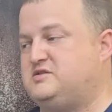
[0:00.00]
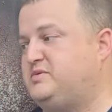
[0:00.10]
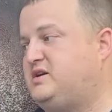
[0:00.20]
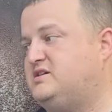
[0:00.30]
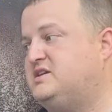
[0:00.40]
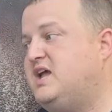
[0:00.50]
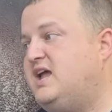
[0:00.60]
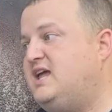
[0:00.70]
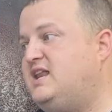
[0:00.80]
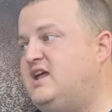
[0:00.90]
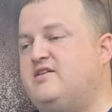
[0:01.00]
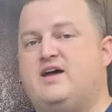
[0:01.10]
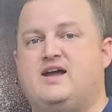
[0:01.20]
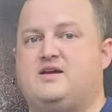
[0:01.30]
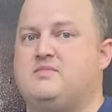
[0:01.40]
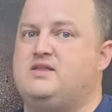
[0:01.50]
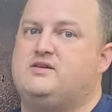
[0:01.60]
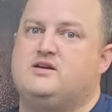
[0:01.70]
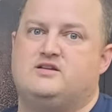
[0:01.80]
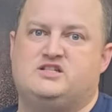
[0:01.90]
because any of that can make the
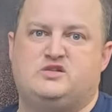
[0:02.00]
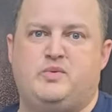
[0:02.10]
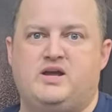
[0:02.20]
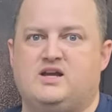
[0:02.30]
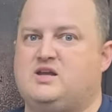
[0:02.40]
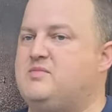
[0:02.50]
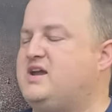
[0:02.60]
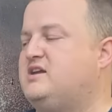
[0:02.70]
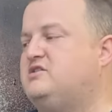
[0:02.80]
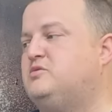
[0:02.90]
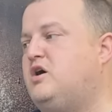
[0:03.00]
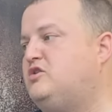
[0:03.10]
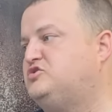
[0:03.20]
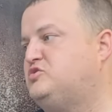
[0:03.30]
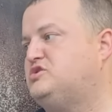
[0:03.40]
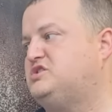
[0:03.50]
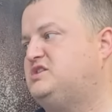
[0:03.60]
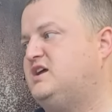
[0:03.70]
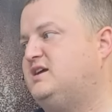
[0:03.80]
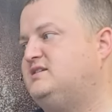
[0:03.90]
gun spit, can make it do all sorts of
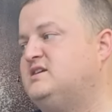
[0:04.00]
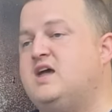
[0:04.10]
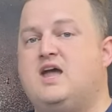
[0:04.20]
things,